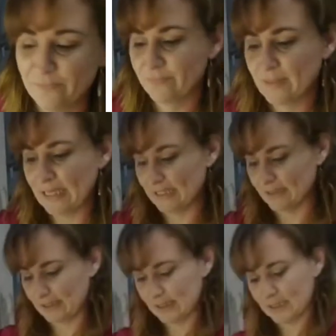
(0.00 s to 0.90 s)

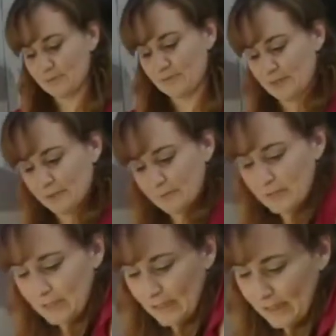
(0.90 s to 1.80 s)
always say, it
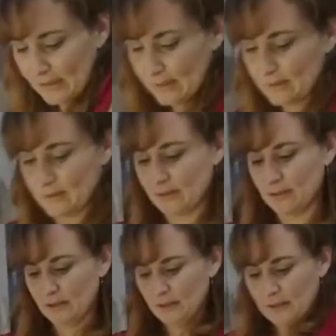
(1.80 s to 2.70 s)
should feel
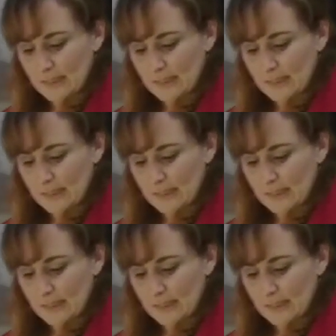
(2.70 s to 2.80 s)
like